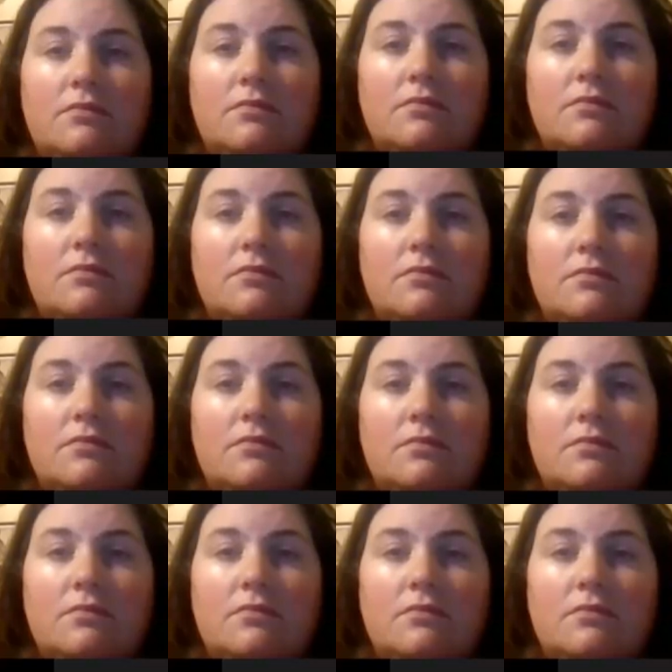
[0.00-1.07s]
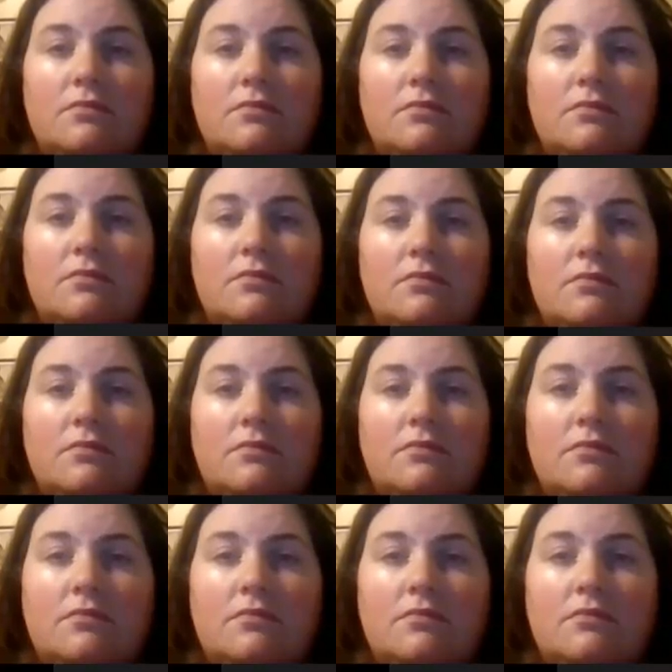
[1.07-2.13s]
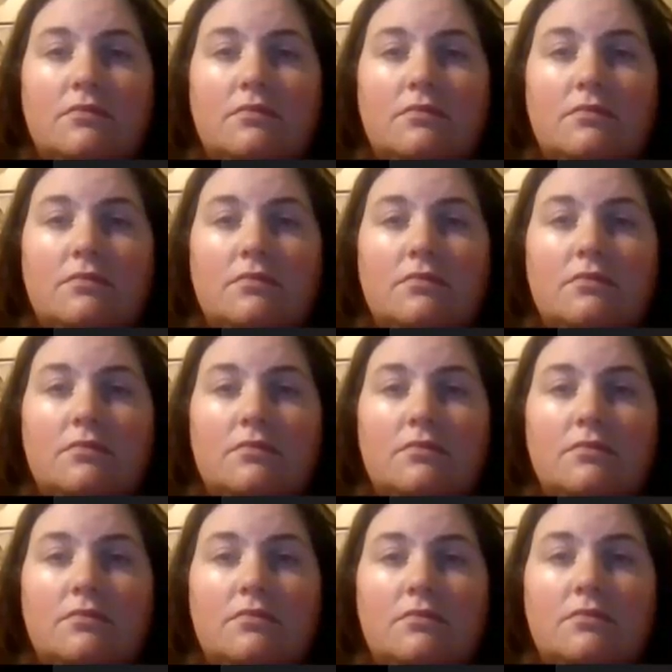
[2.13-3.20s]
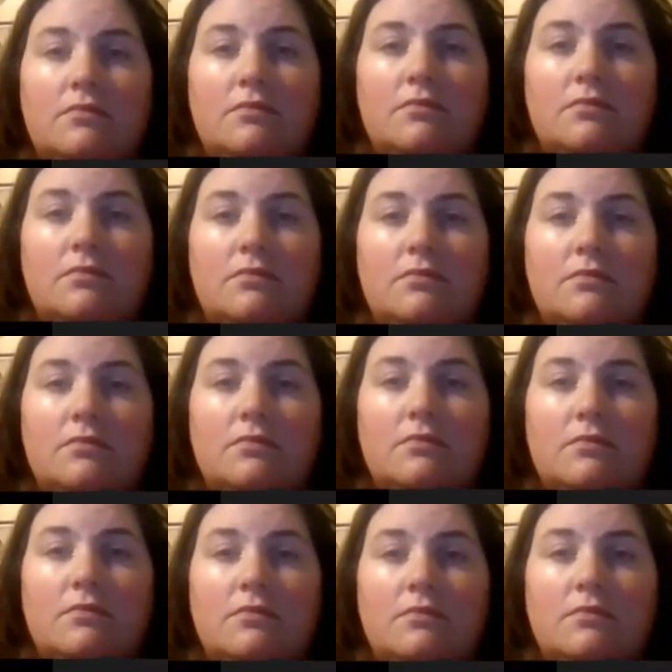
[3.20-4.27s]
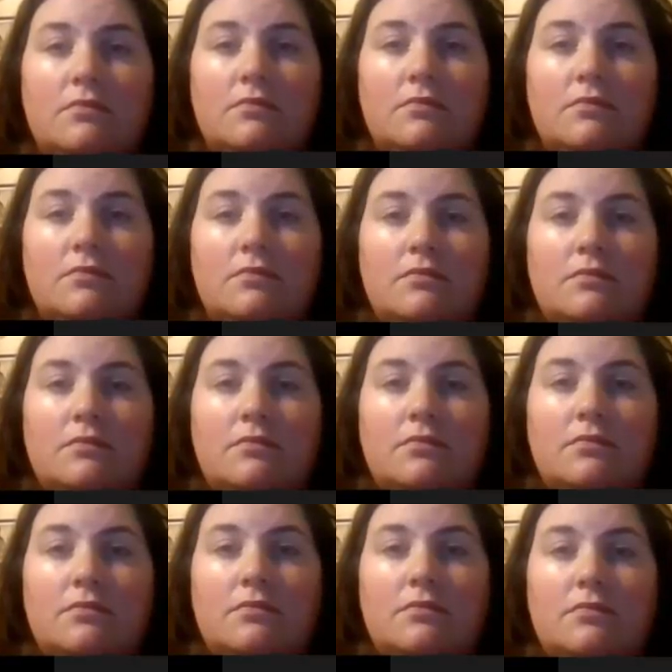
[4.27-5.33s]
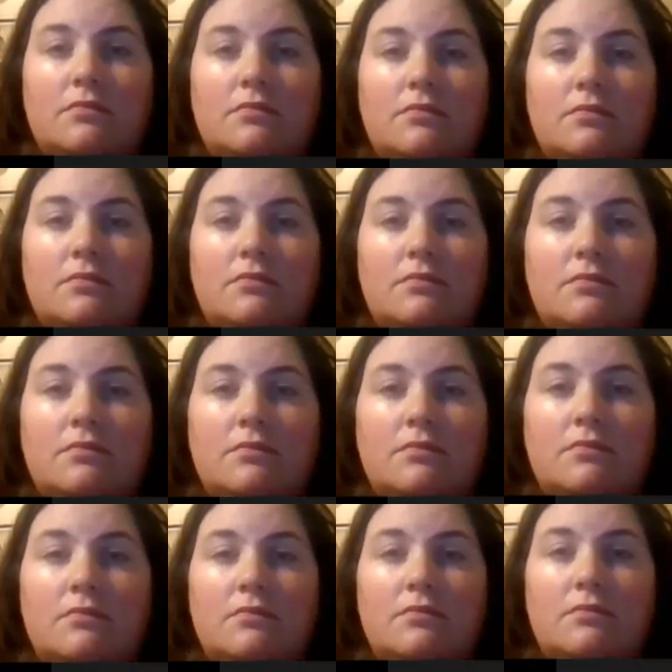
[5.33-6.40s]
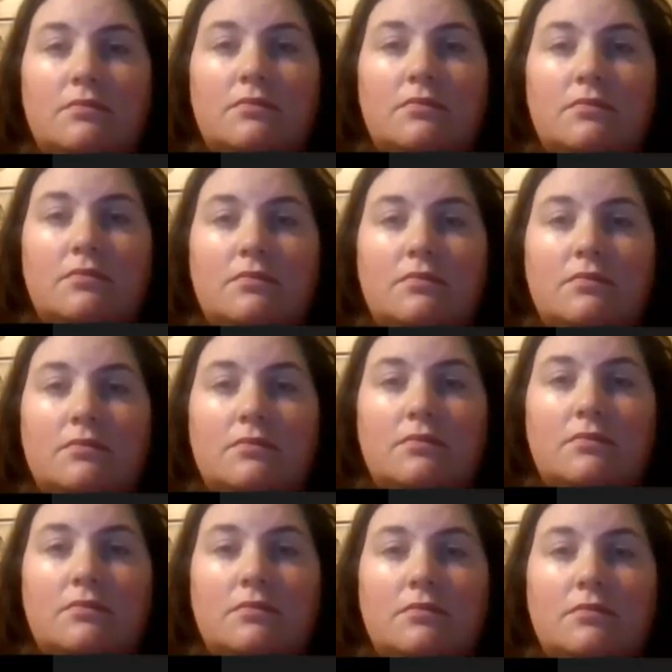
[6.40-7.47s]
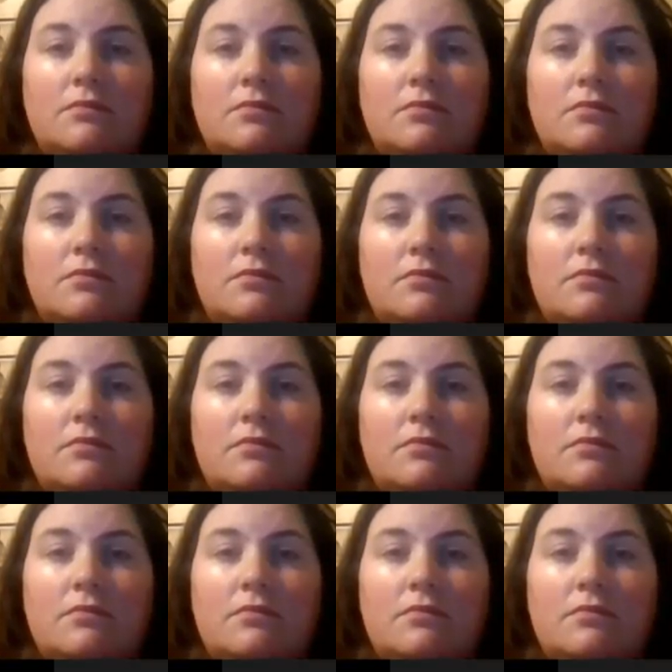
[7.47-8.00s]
(not speaking)